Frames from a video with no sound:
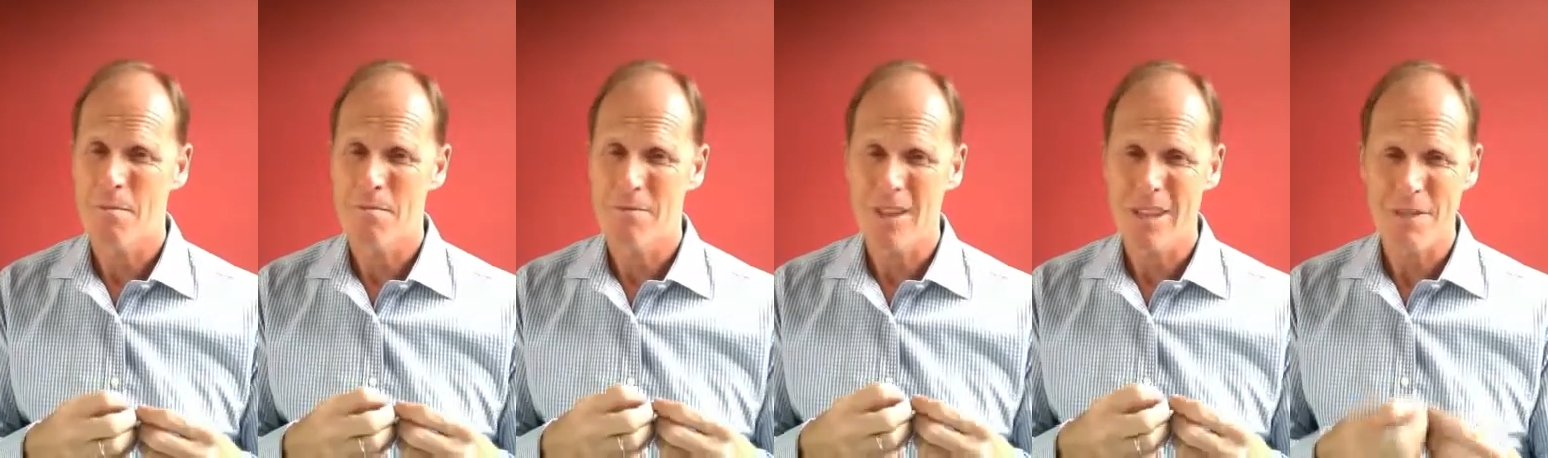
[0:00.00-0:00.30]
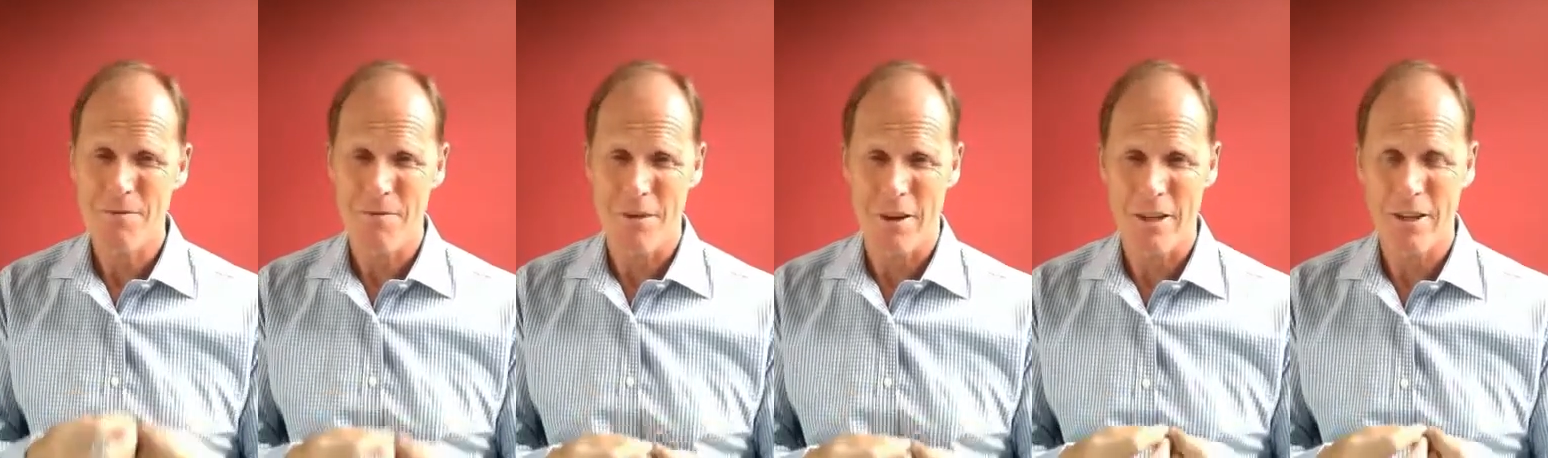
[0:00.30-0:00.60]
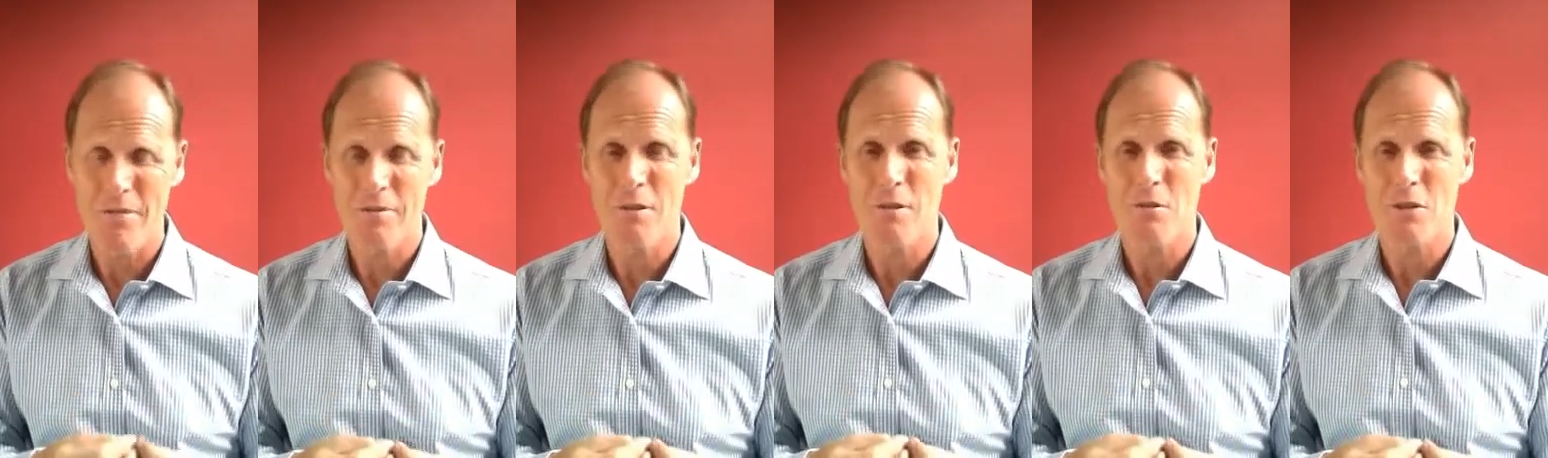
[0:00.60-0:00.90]
it's very
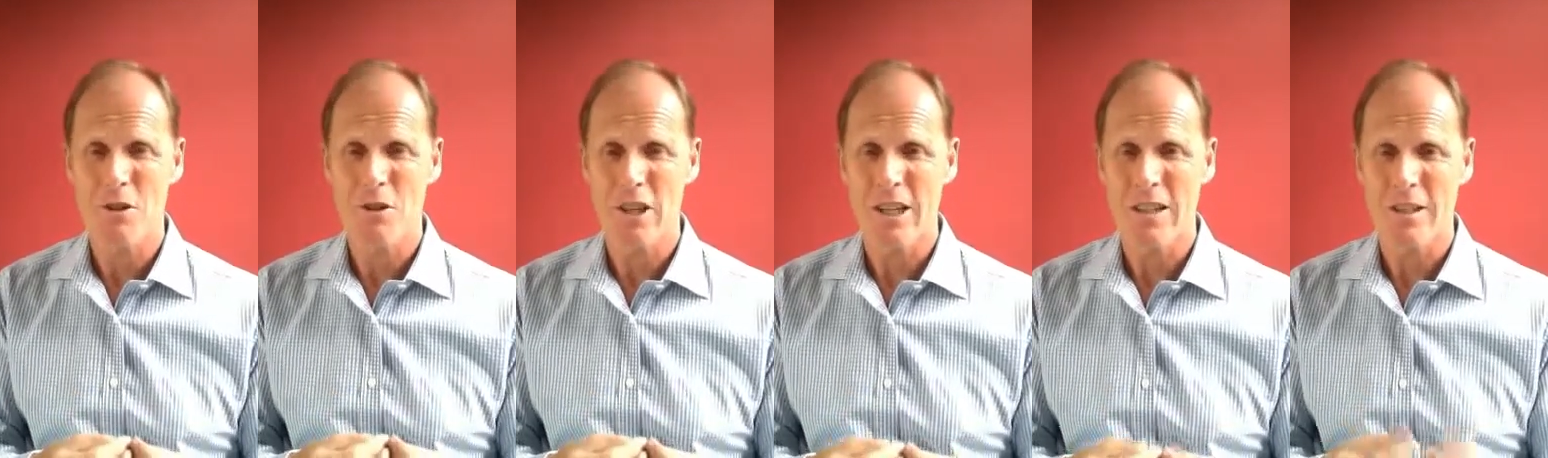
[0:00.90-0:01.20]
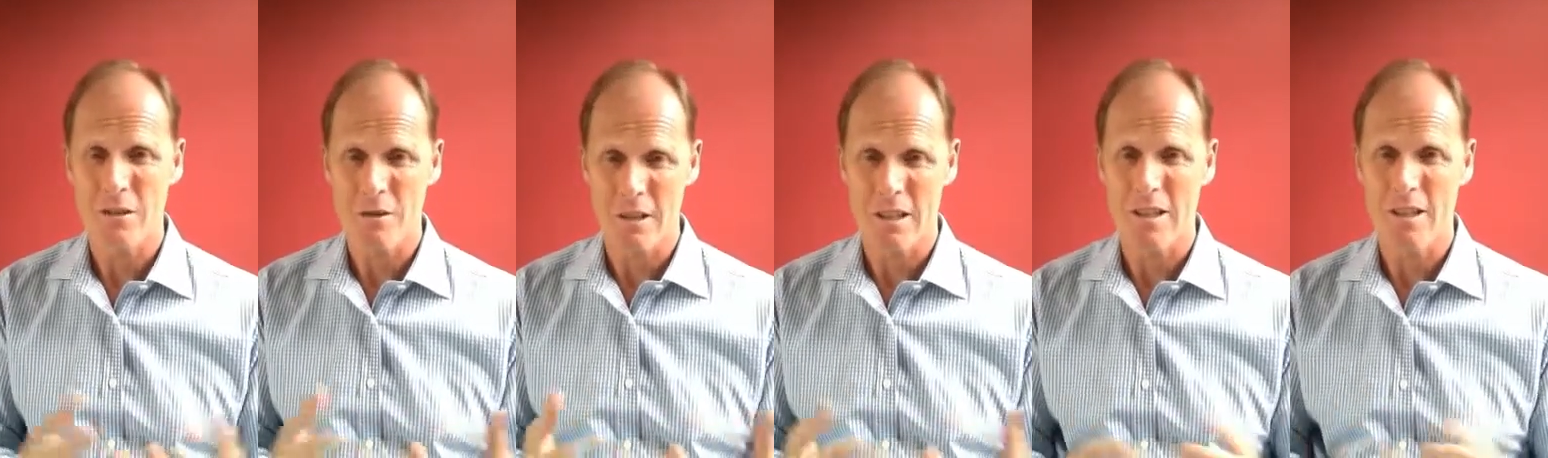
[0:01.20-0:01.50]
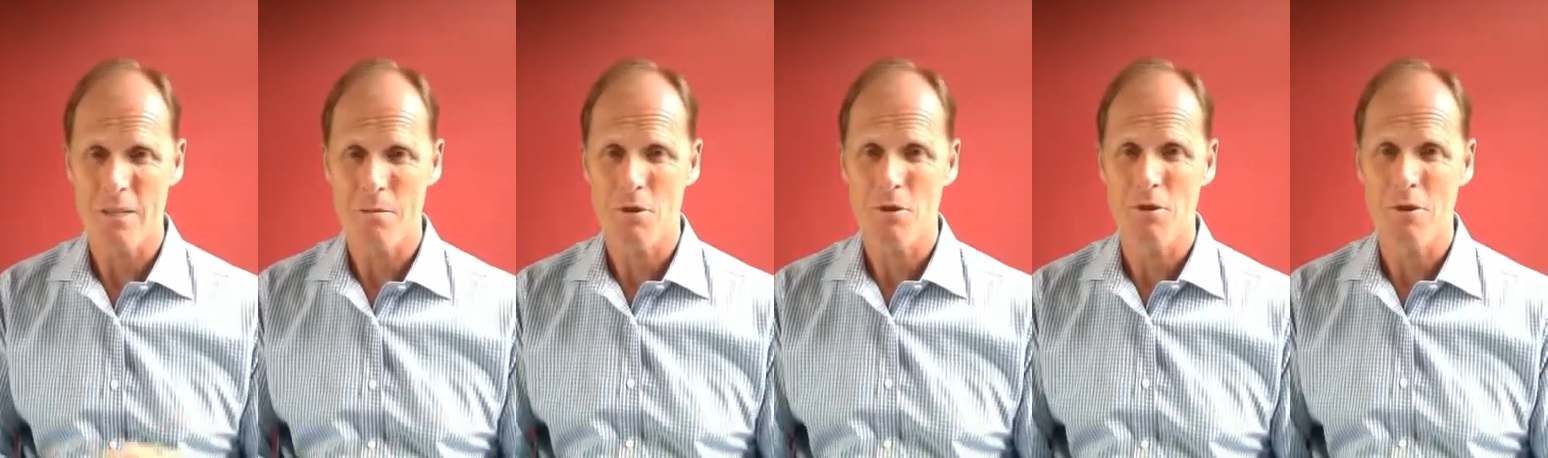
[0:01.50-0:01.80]
difficult to change those things.
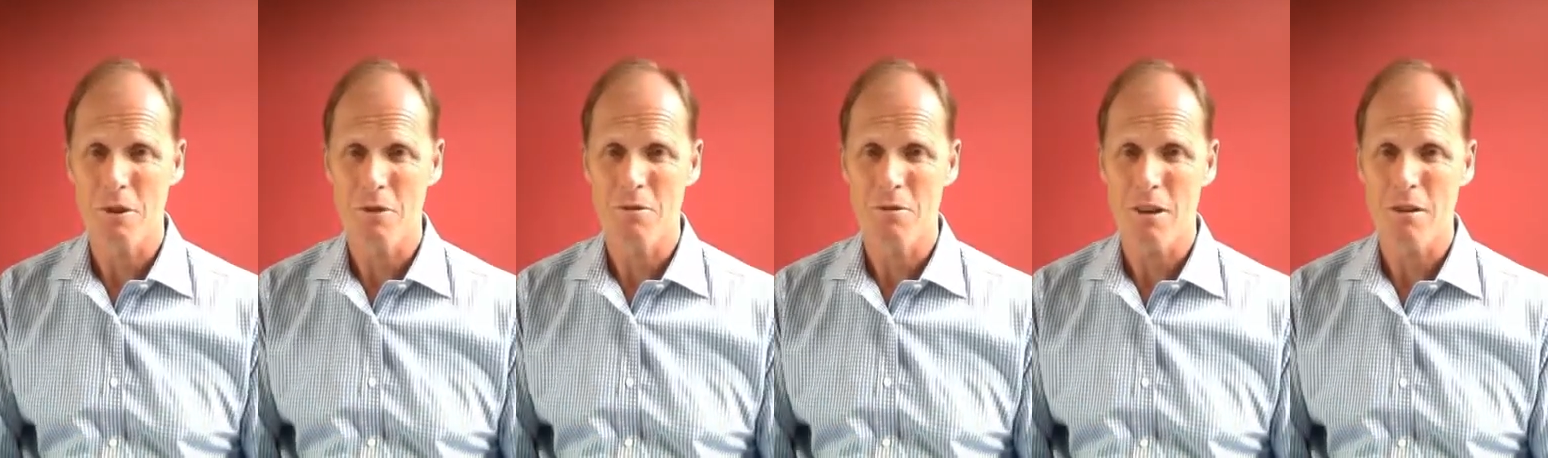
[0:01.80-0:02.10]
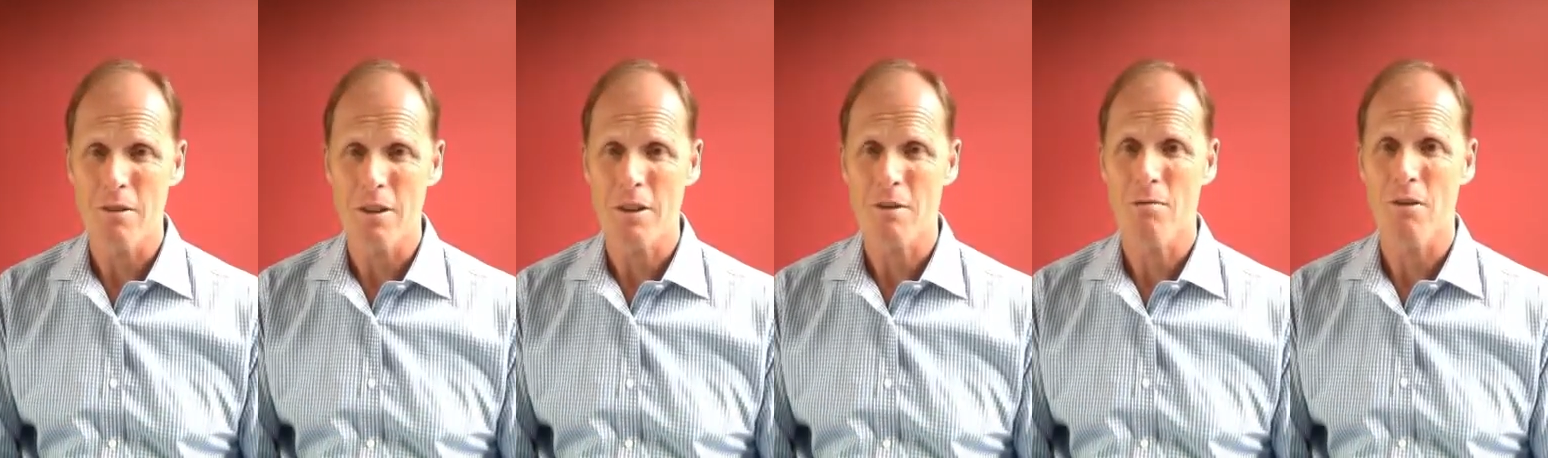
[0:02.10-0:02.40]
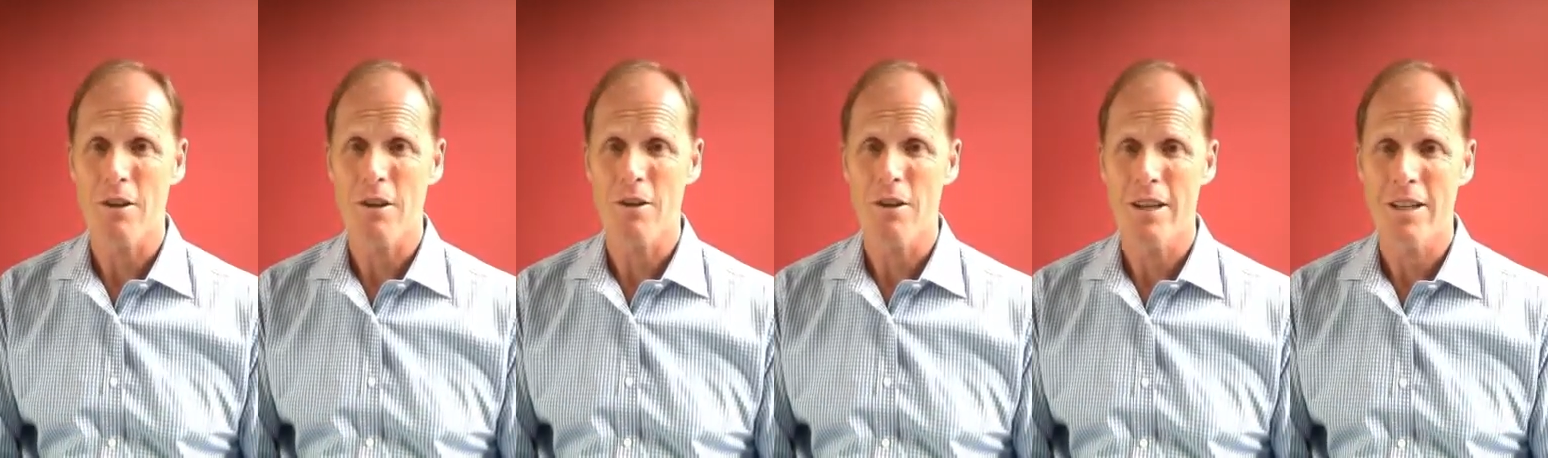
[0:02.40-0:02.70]
I'm sure you know that's
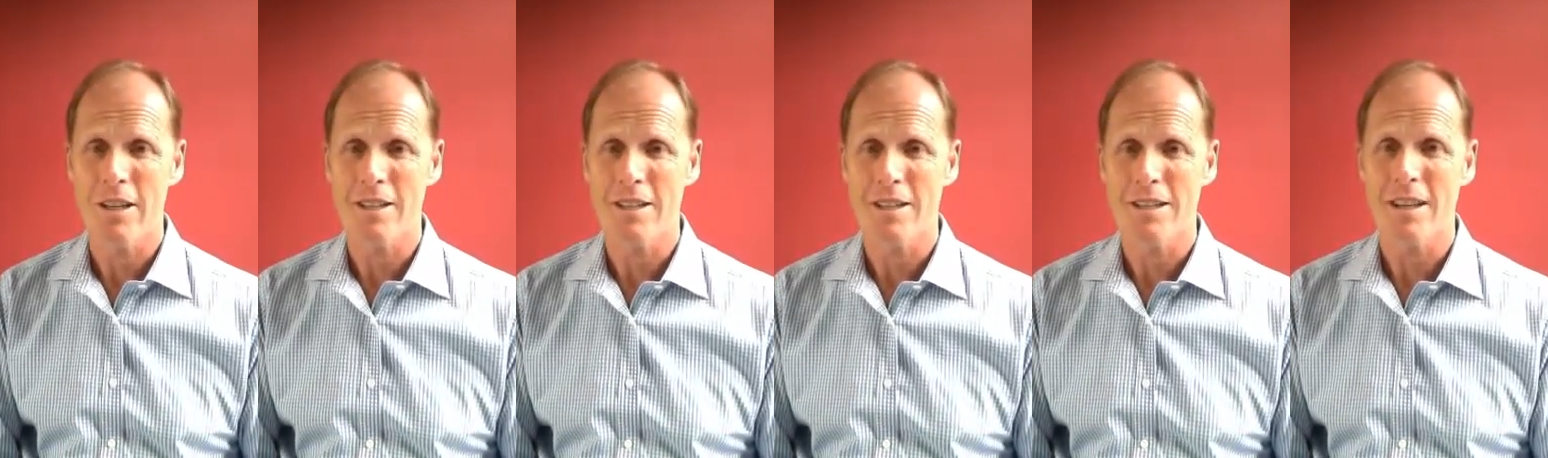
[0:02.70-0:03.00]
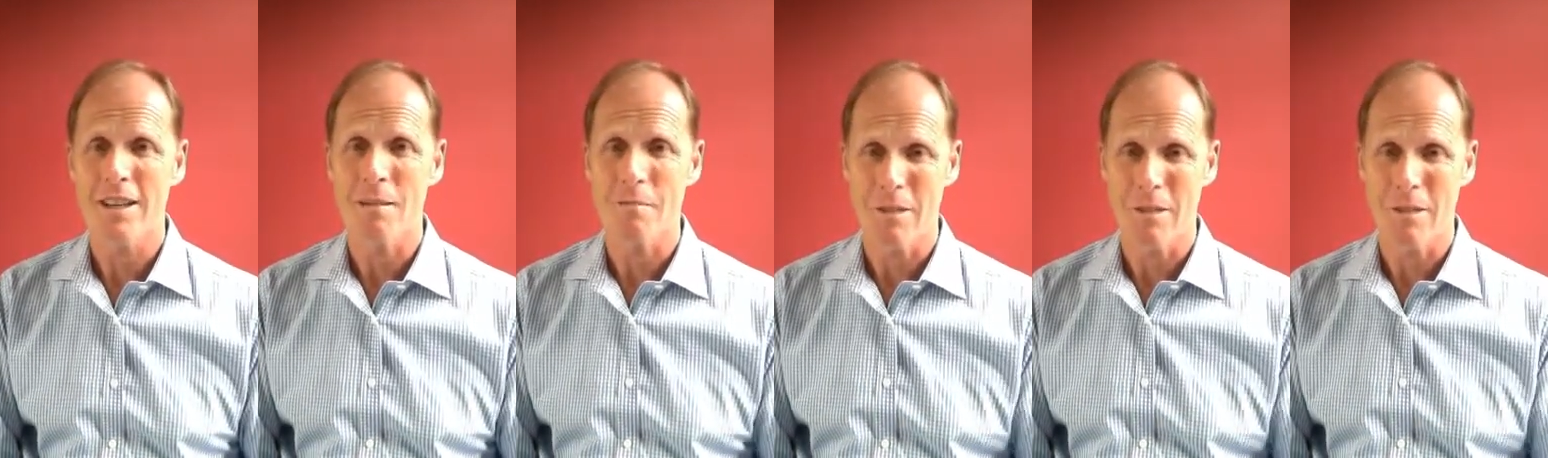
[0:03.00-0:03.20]
why you're here today,